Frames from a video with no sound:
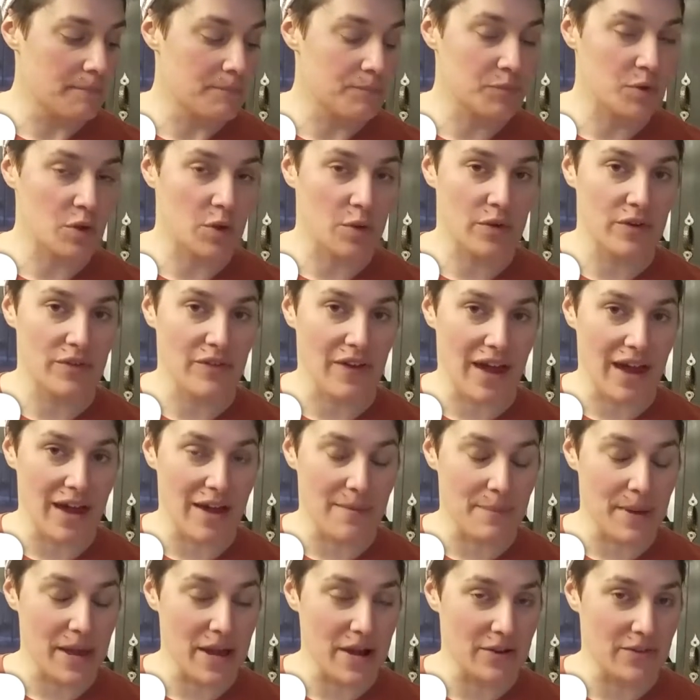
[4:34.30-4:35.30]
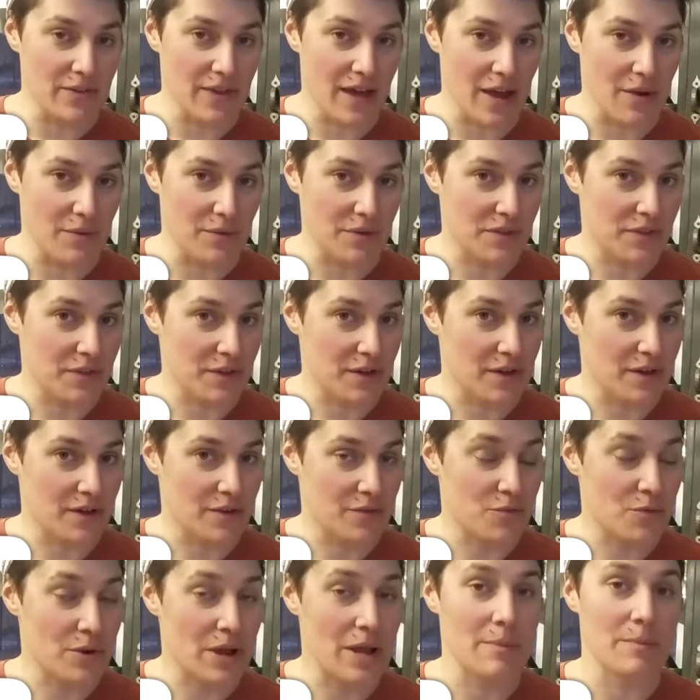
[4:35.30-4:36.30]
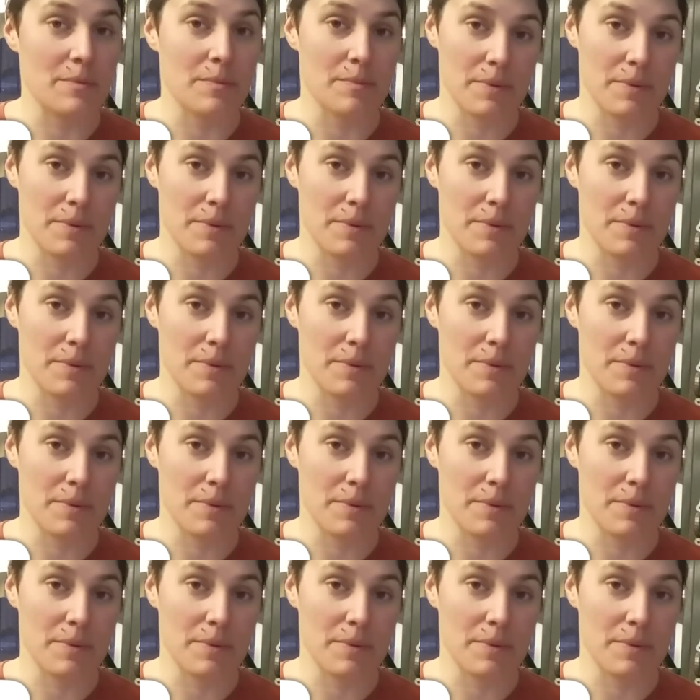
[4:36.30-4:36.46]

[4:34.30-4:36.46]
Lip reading: We've paired that with the ramp